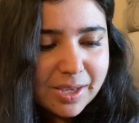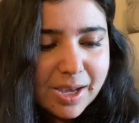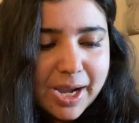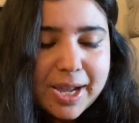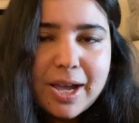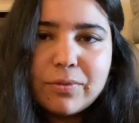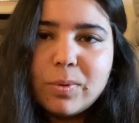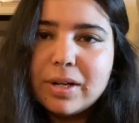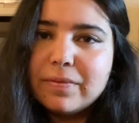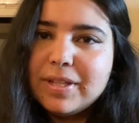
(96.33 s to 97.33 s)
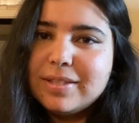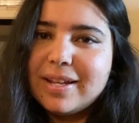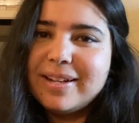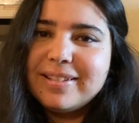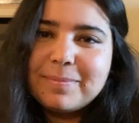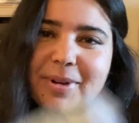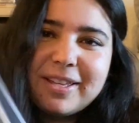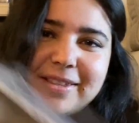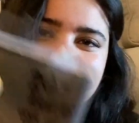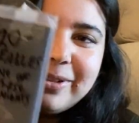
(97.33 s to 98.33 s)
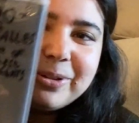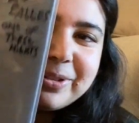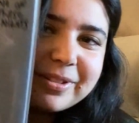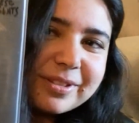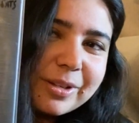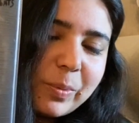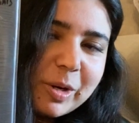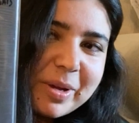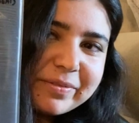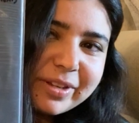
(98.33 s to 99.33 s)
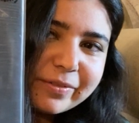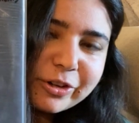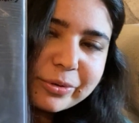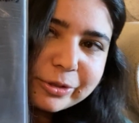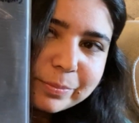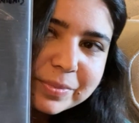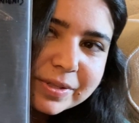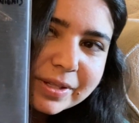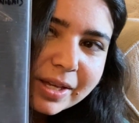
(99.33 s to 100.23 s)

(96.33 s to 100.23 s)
I have One of These Nights by the Eagles, one of my favorite groups,